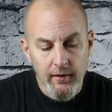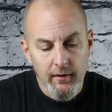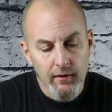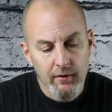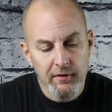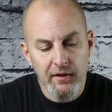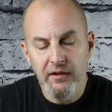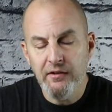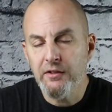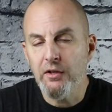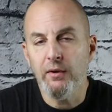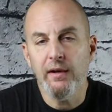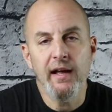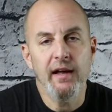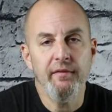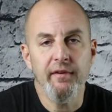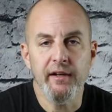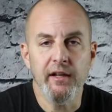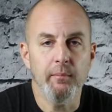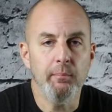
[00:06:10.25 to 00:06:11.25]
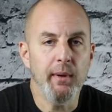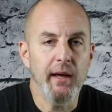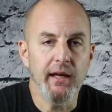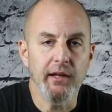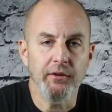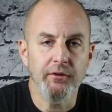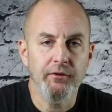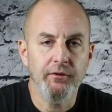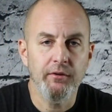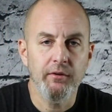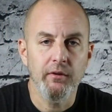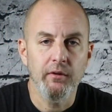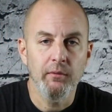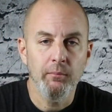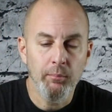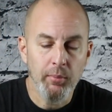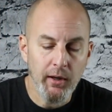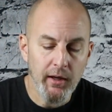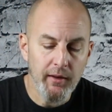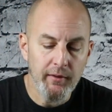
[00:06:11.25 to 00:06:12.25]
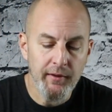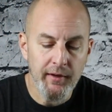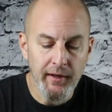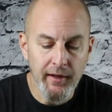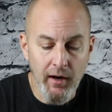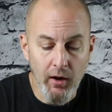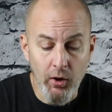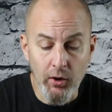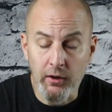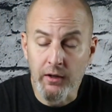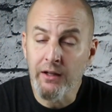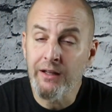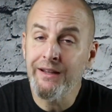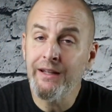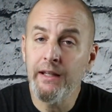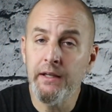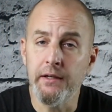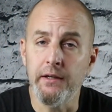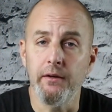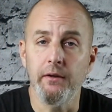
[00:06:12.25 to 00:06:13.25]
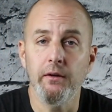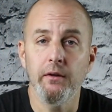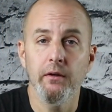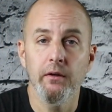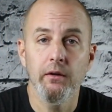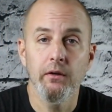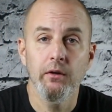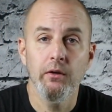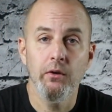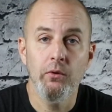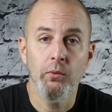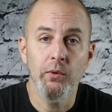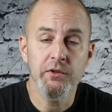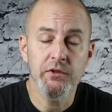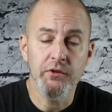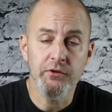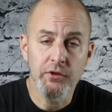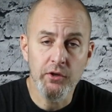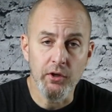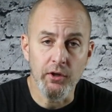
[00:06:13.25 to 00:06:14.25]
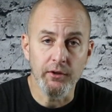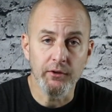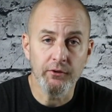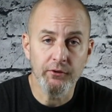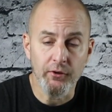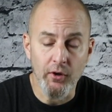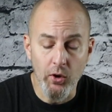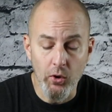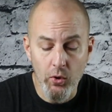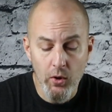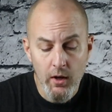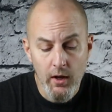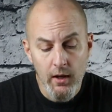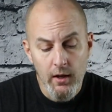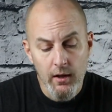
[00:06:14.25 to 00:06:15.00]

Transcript: These don't have any bass, but they are clear, which is good. So